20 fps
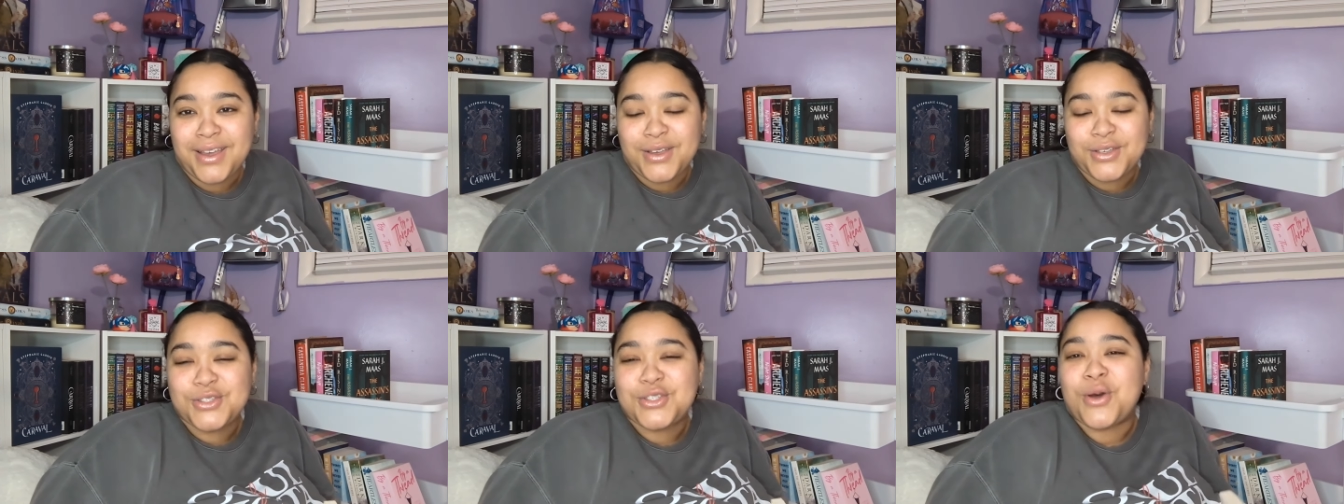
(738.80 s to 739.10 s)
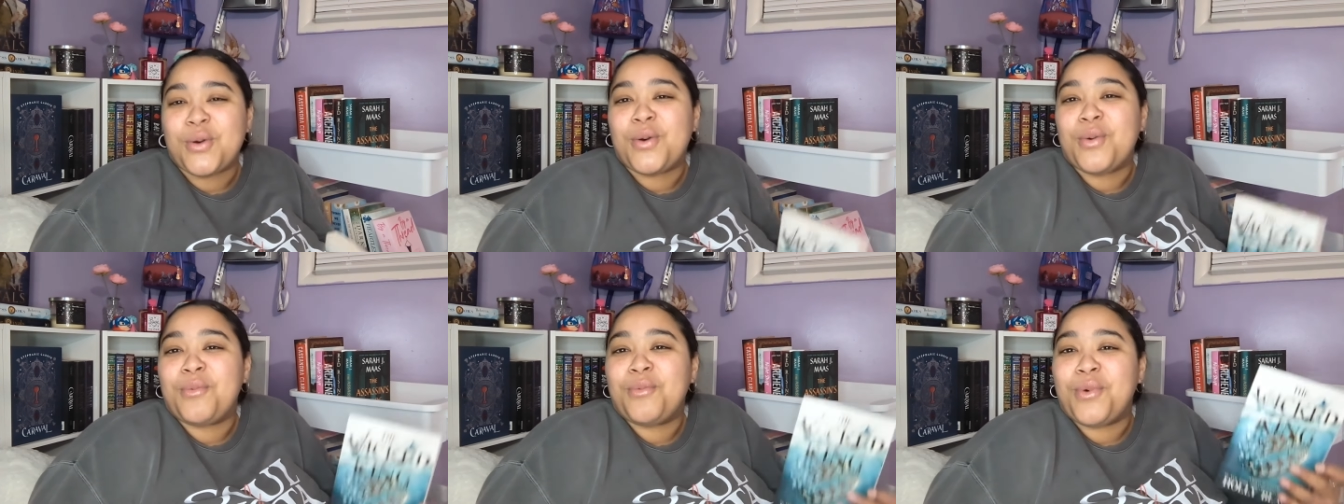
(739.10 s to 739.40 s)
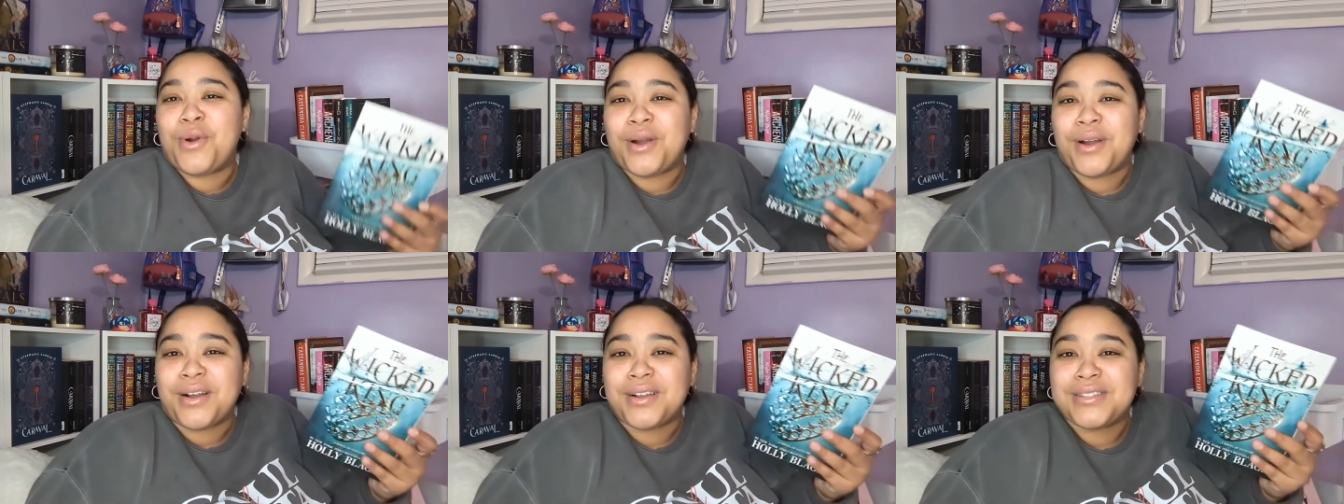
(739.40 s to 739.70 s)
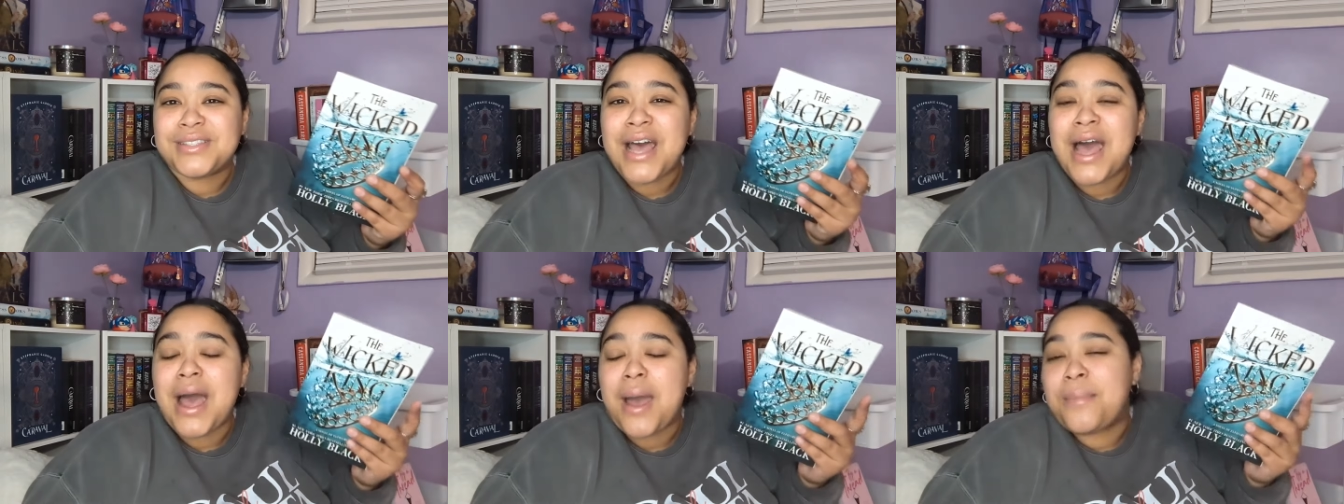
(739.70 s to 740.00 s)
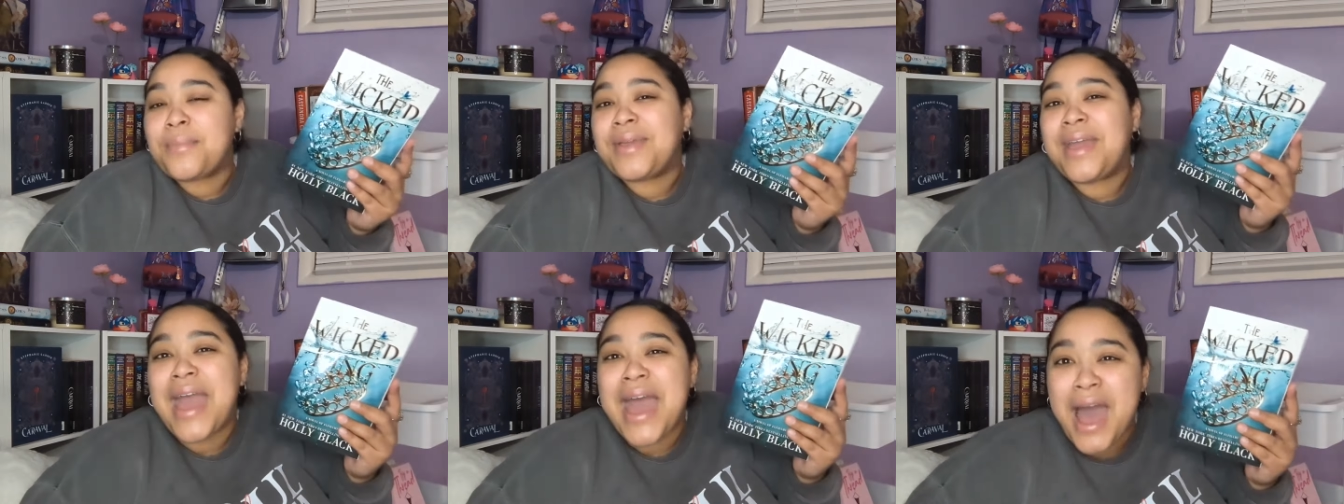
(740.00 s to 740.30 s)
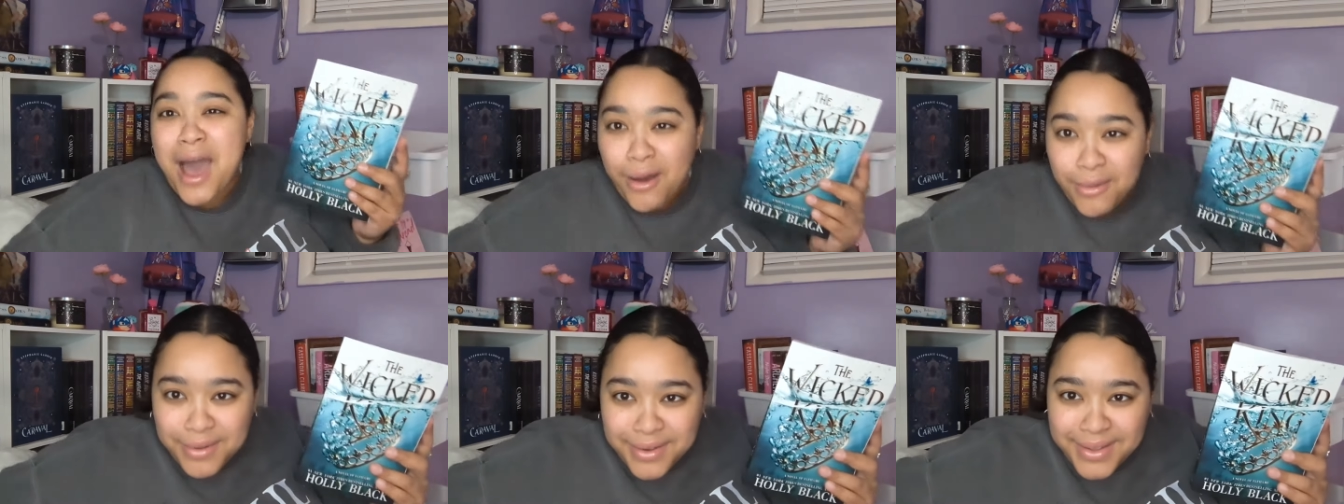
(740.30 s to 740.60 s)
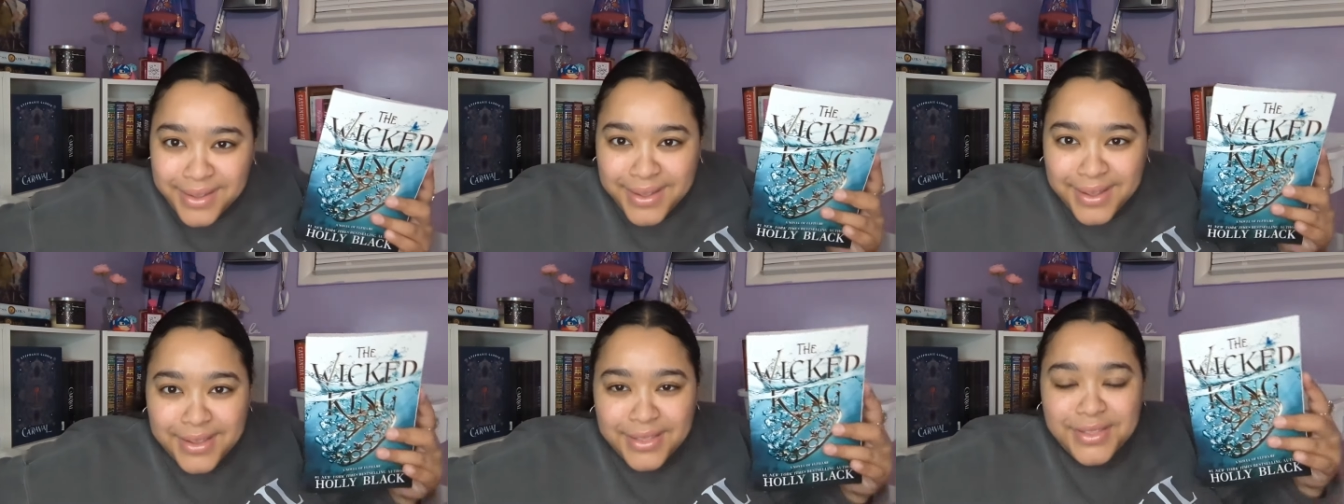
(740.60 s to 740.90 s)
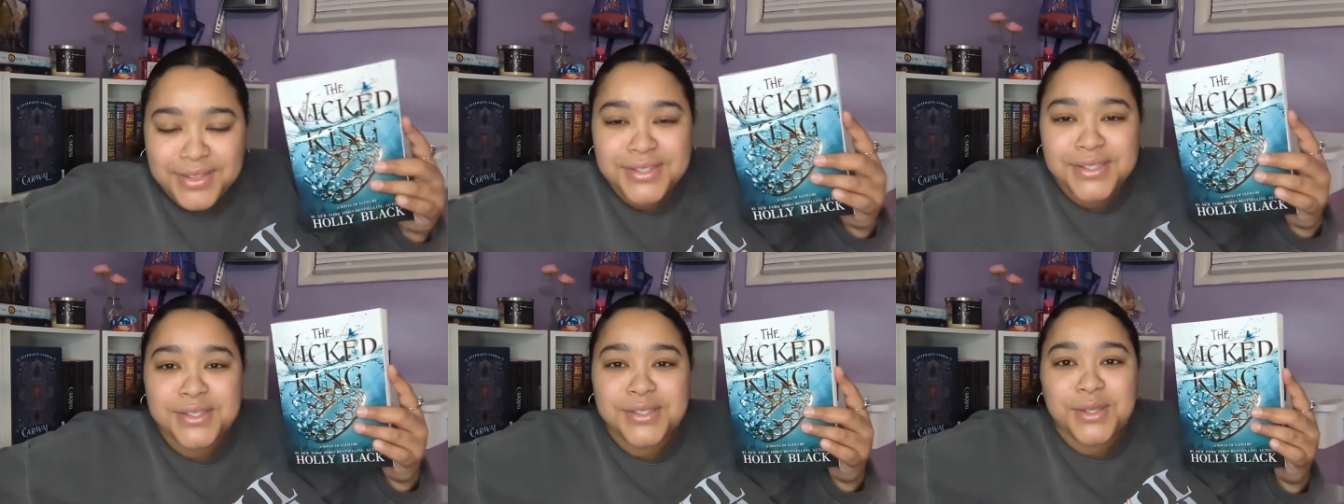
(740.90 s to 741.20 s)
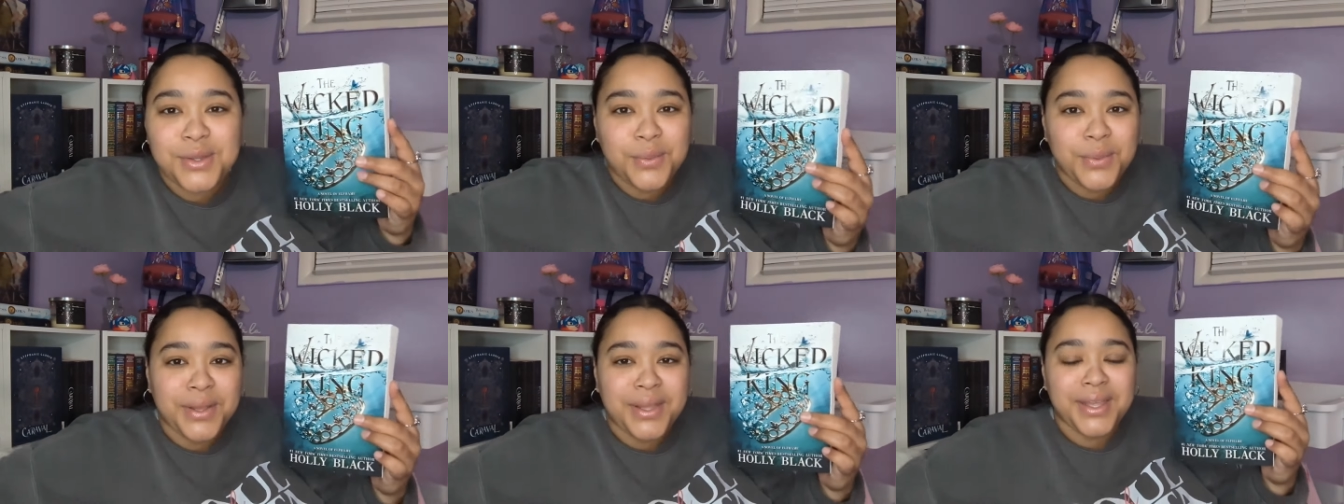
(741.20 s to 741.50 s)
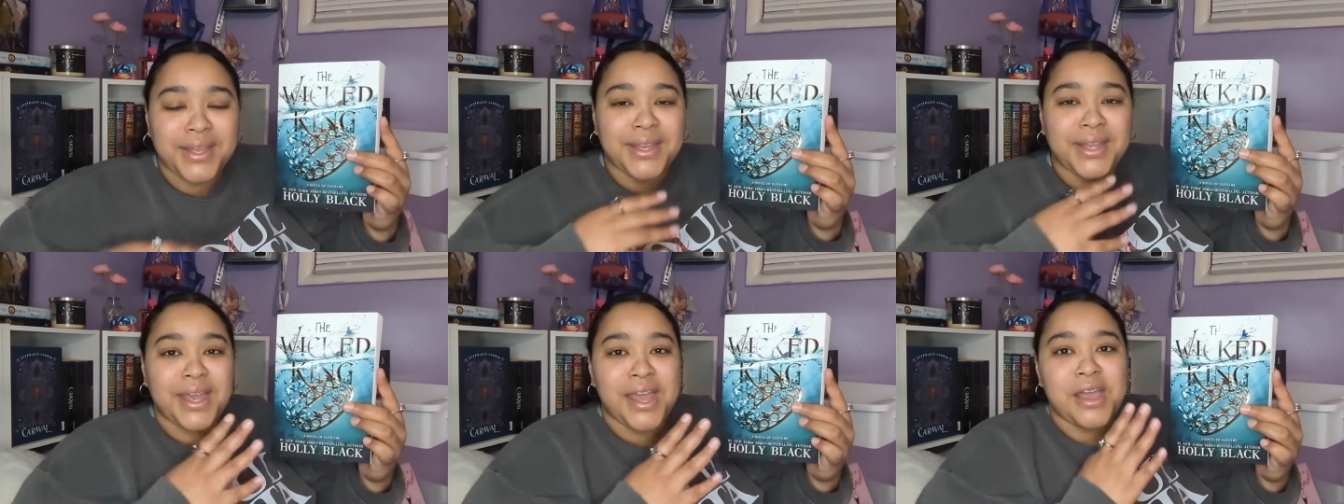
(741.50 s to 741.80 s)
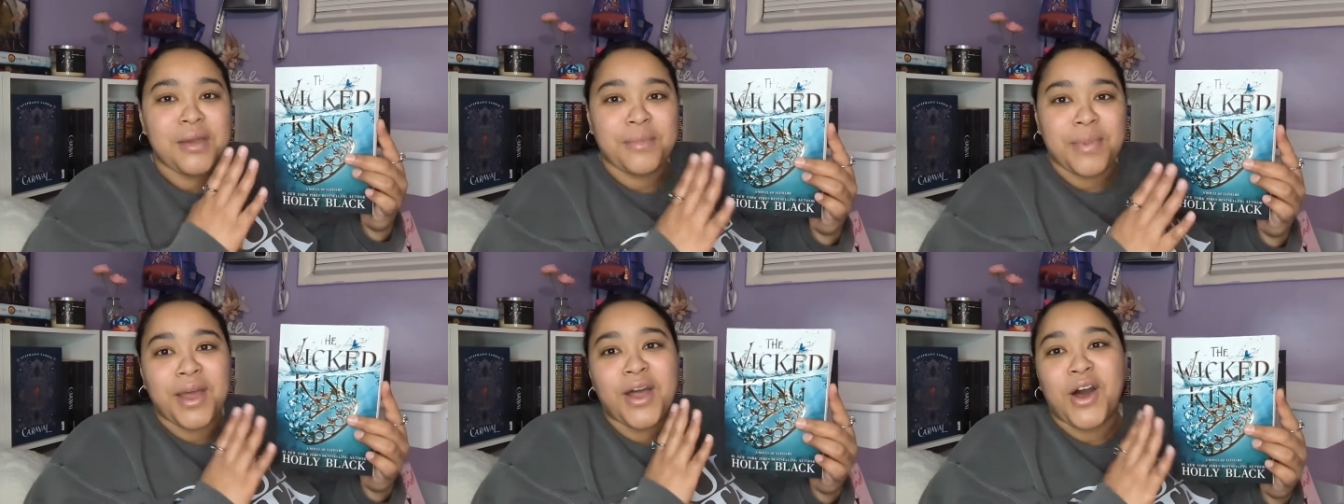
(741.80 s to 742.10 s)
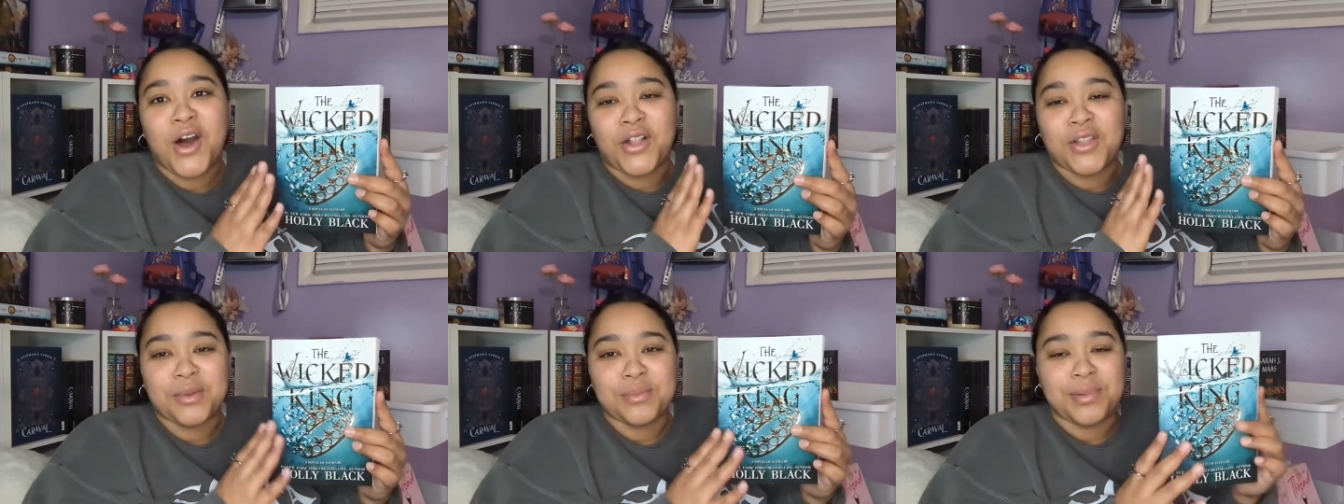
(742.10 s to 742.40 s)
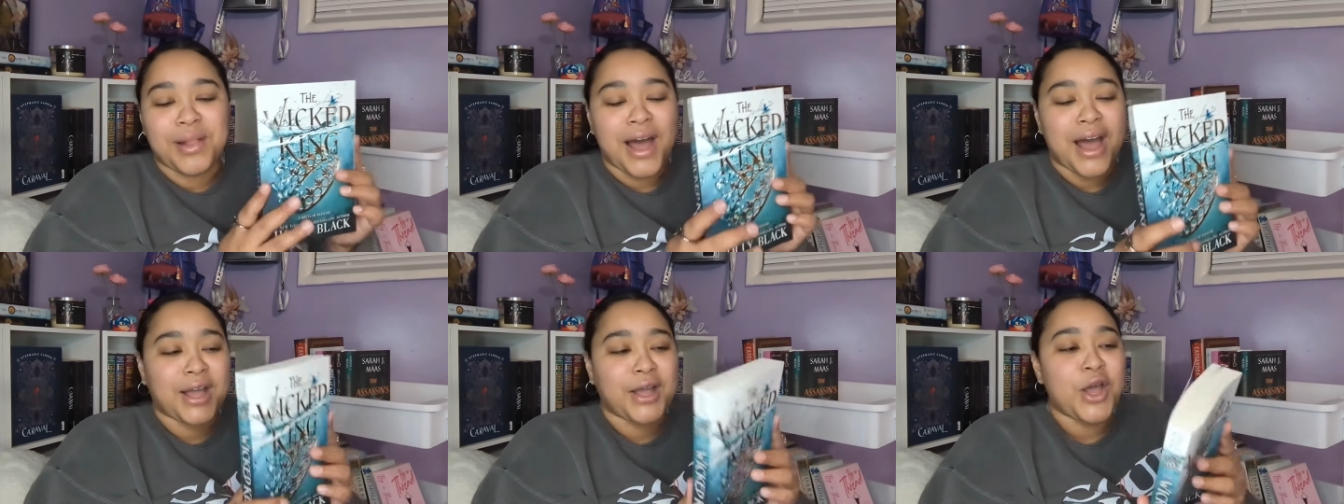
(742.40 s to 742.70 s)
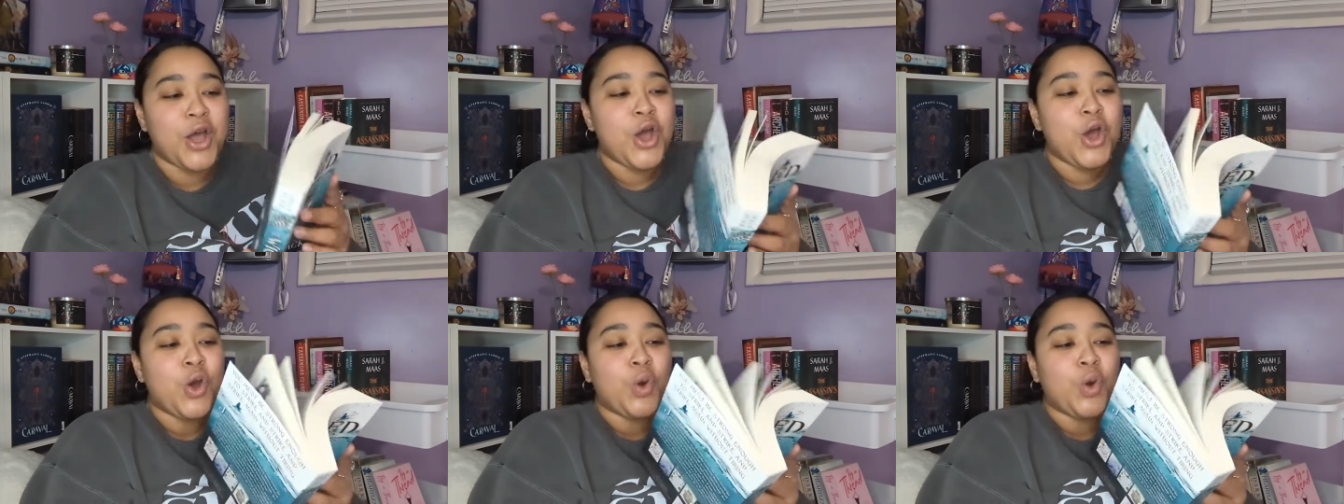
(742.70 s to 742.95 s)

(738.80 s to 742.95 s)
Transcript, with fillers: So it works. I'm counting it. This is The Wicked King by Holly Black.